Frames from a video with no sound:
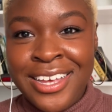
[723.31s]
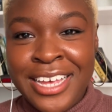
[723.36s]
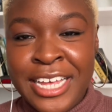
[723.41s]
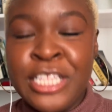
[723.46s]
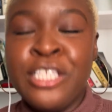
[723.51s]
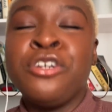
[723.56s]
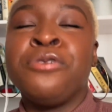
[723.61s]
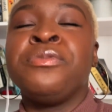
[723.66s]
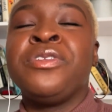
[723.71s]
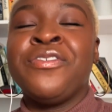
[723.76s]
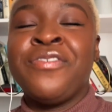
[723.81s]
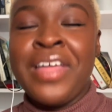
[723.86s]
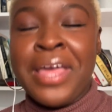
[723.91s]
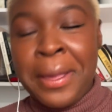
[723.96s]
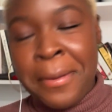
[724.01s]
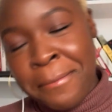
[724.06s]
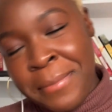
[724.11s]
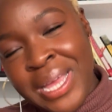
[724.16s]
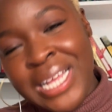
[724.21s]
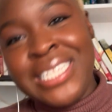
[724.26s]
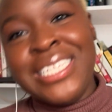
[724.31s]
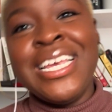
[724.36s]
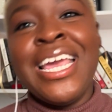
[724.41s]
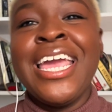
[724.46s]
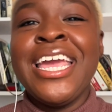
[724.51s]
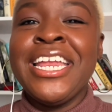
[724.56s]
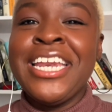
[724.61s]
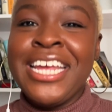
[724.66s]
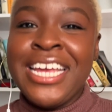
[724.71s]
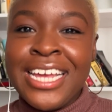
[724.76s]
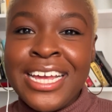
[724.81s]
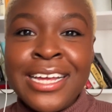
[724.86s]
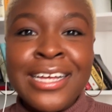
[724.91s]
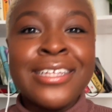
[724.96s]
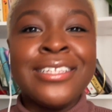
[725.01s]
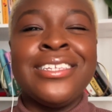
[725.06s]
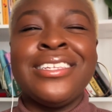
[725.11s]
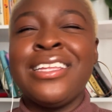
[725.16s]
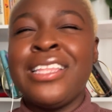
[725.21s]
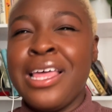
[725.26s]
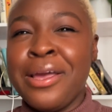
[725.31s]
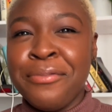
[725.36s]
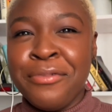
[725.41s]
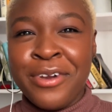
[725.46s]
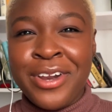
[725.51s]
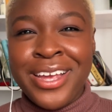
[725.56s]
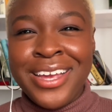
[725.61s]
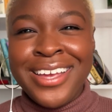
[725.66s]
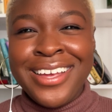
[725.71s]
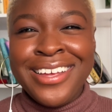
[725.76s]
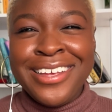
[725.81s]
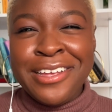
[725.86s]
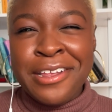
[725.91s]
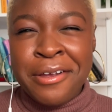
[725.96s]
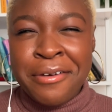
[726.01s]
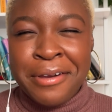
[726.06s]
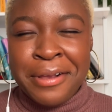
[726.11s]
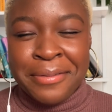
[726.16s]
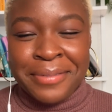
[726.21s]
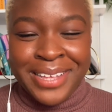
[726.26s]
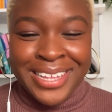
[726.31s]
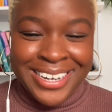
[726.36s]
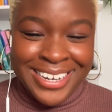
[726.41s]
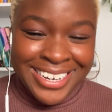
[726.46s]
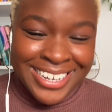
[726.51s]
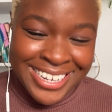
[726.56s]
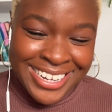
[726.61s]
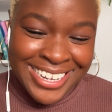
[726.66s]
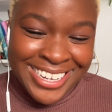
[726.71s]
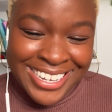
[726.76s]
in terms of like maintaining celebrity, you know what I mean?